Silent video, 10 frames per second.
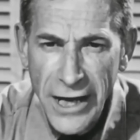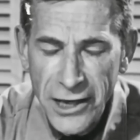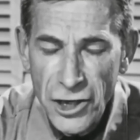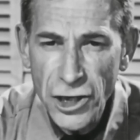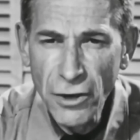
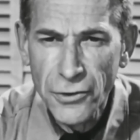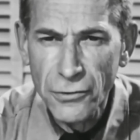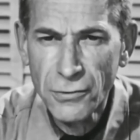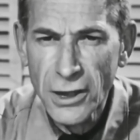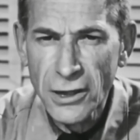I can show
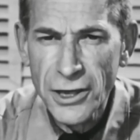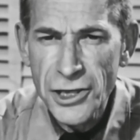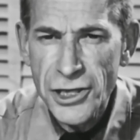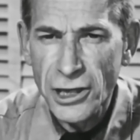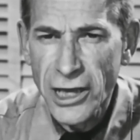you
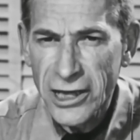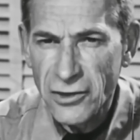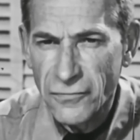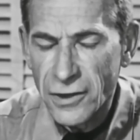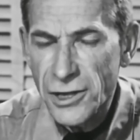this
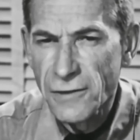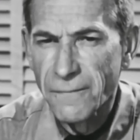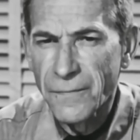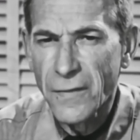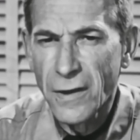selectiveness
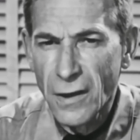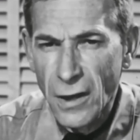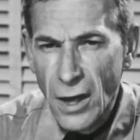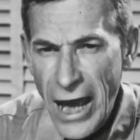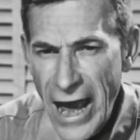
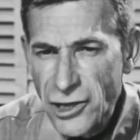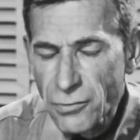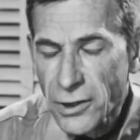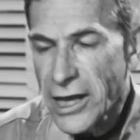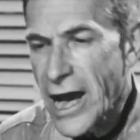
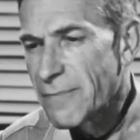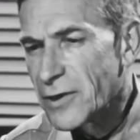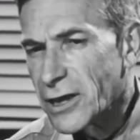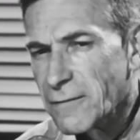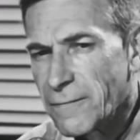actually
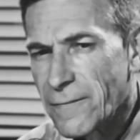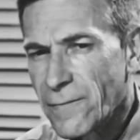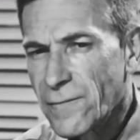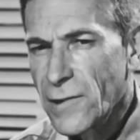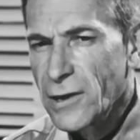happening
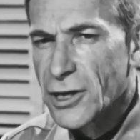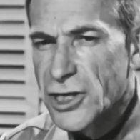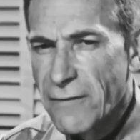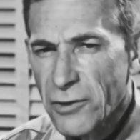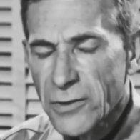
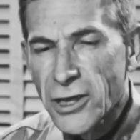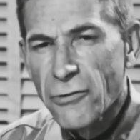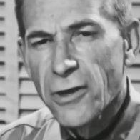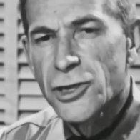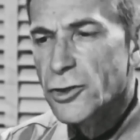in some of the
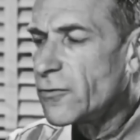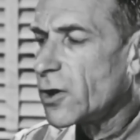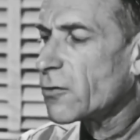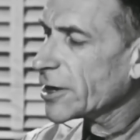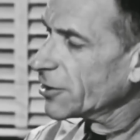materials
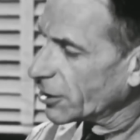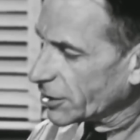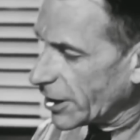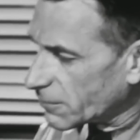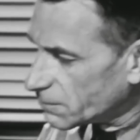you've already looked